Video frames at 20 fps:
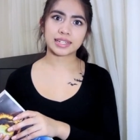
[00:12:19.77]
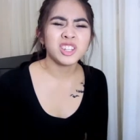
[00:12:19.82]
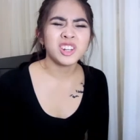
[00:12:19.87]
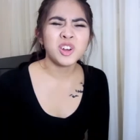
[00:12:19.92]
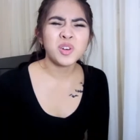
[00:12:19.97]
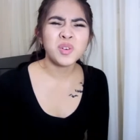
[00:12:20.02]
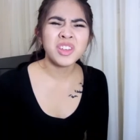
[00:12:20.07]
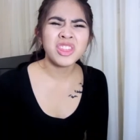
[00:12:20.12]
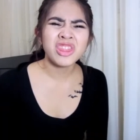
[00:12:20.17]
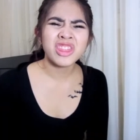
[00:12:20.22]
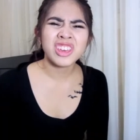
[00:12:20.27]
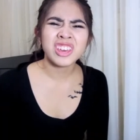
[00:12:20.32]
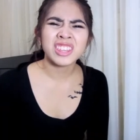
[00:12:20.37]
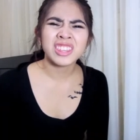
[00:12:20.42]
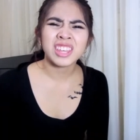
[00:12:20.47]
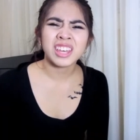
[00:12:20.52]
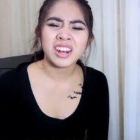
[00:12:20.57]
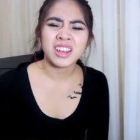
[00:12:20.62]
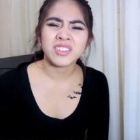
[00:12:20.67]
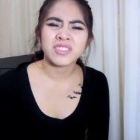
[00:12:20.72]
You know one
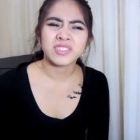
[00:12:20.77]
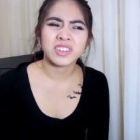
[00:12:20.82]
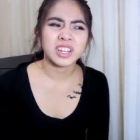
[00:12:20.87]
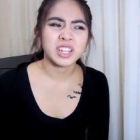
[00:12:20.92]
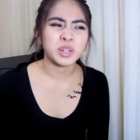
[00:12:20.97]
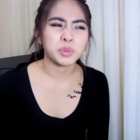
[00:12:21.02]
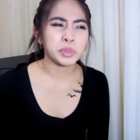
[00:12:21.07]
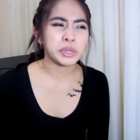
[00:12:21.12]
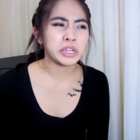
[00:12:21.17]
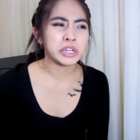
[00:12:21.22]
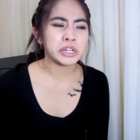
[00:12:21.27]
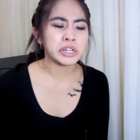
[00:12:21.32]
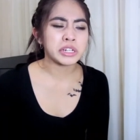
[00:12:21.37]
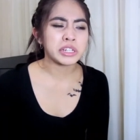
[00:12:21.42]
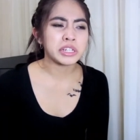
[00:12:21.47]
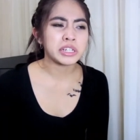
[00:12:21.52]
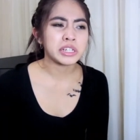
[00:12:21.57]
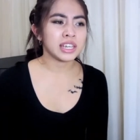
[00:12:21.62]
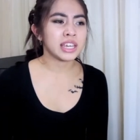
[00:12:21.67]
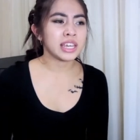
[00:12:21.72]
thing that I find
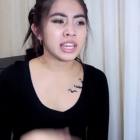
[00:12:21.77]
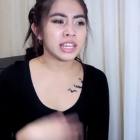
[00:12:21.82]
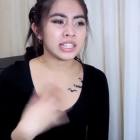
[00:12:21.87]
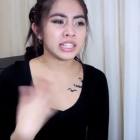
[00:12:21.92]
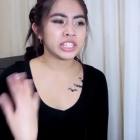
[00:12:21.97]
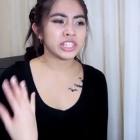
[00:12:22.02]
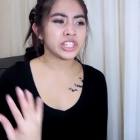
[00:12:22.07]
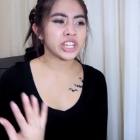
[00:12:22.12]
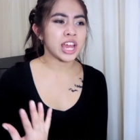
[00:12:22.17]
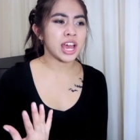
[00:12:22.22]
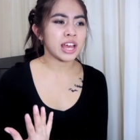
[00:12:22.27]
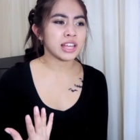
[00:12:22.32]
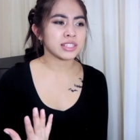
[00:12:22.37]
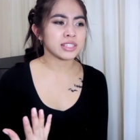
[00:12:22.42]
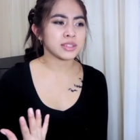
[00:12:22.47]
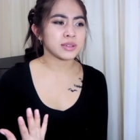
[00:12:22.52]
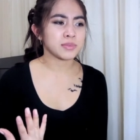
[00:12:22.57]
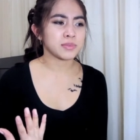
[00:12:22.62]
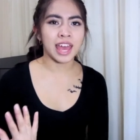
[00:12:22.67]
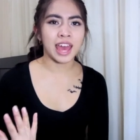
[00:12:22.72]
weird? The
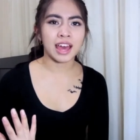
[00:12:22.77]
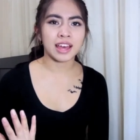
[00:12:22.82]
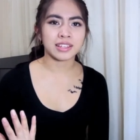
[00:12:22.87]
chasm.